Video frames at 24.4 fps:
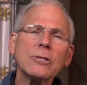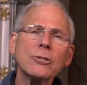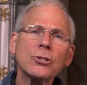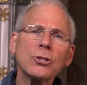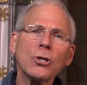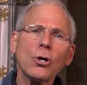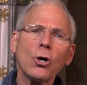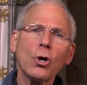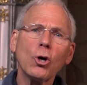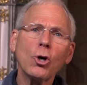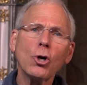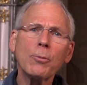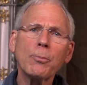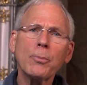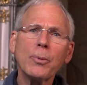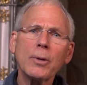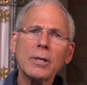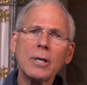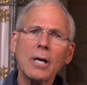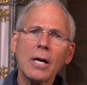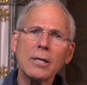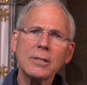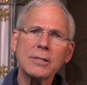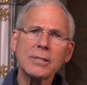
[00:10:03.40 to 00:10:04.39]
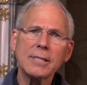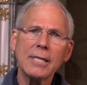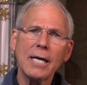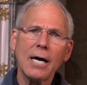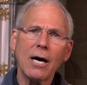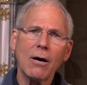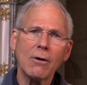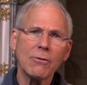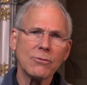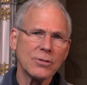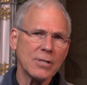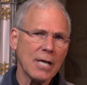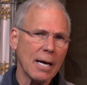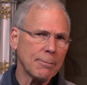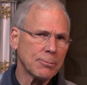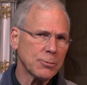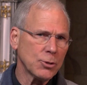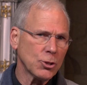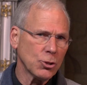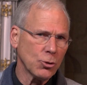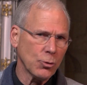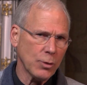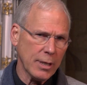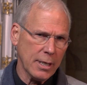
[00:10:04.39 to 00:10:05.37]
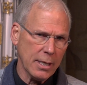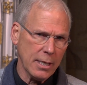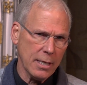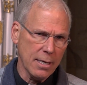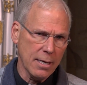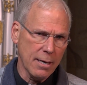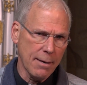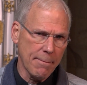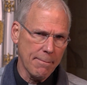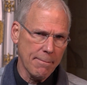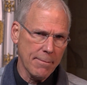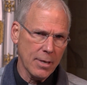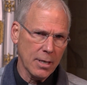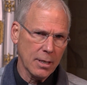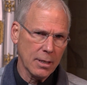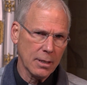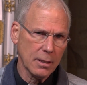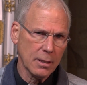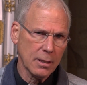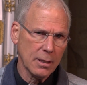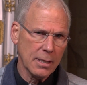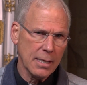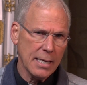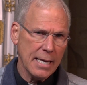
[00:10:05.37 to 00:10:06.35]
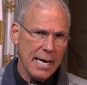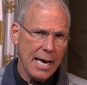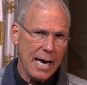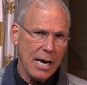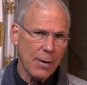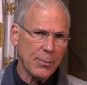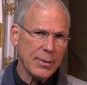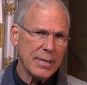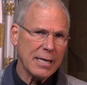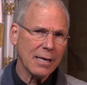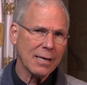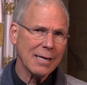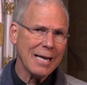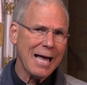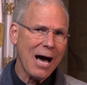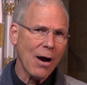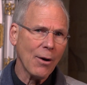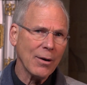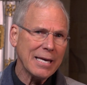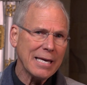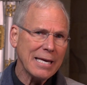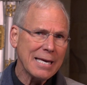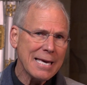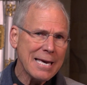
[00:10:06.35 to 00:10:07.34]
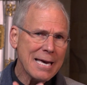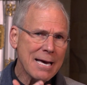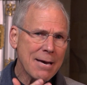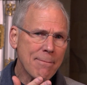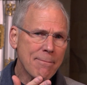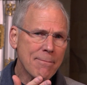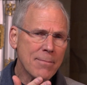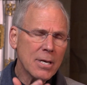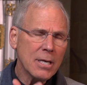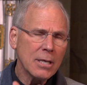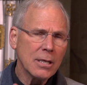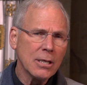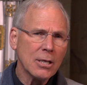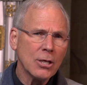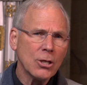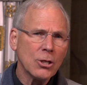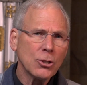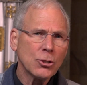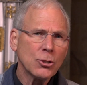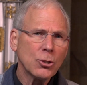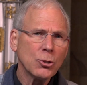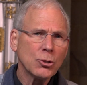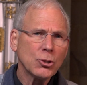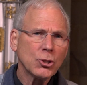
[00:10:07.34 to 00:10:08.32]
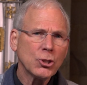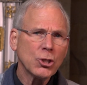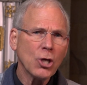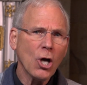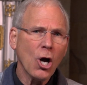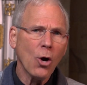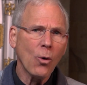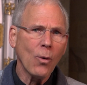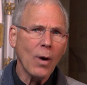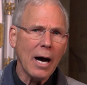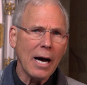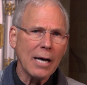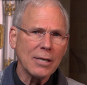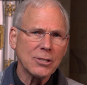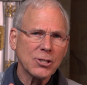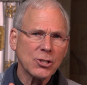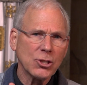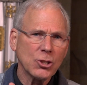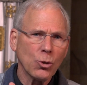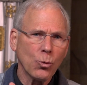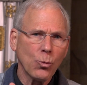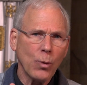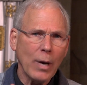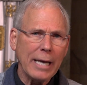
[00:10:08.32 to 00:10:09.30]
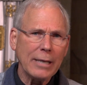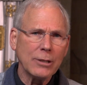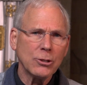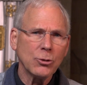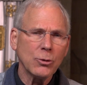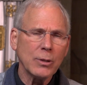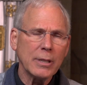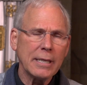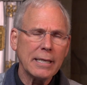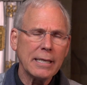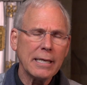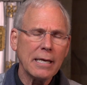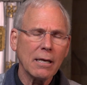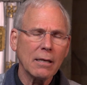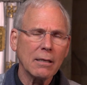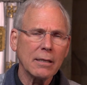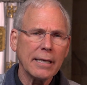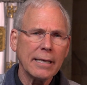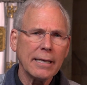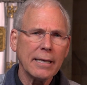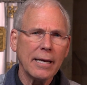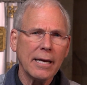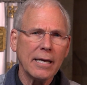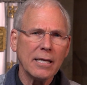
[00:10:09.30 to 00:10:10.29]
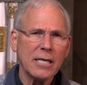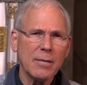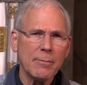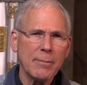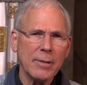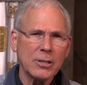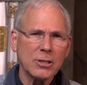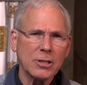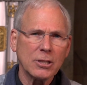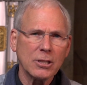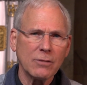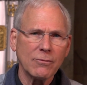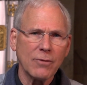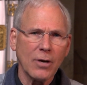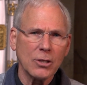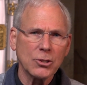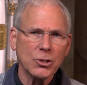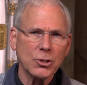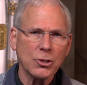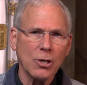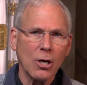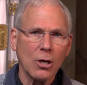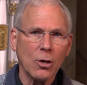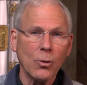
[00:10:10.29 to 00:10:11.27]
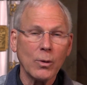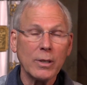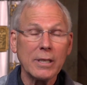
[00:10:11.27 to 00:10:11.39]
to open ourselves up to him, and we allow him to show us the way to healing in the midst of our struggle.